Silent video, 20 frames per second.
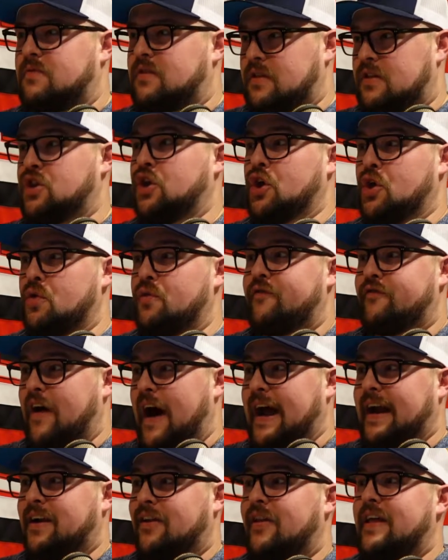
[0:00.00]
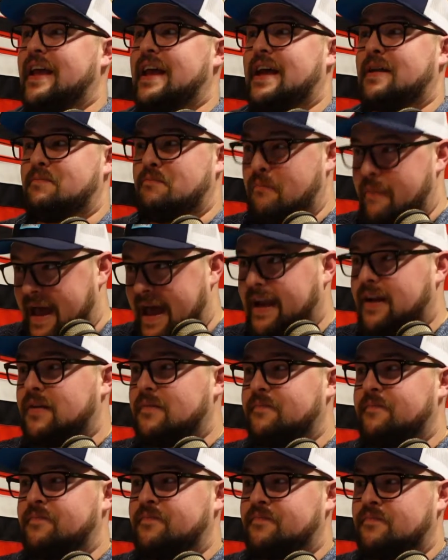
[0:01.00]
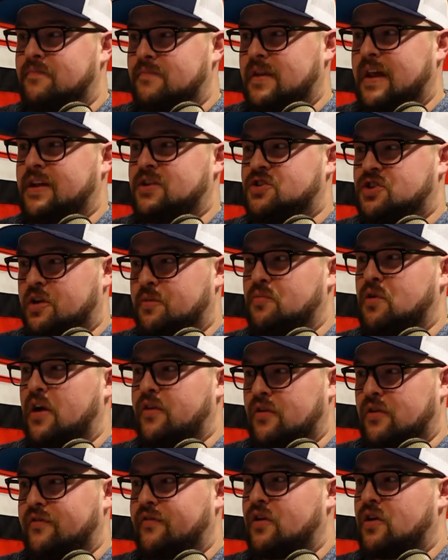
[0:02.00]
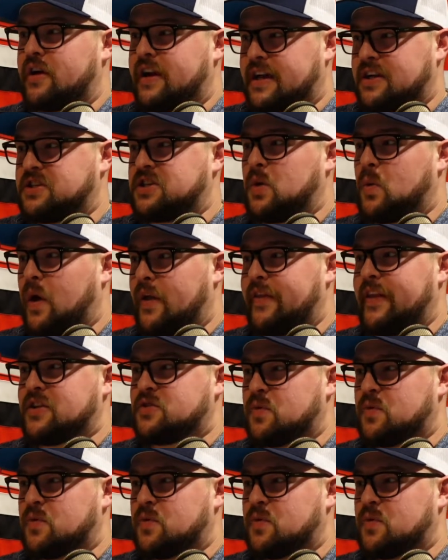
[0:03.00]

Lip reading: do you finally admit that Jim Rutherford is the one that's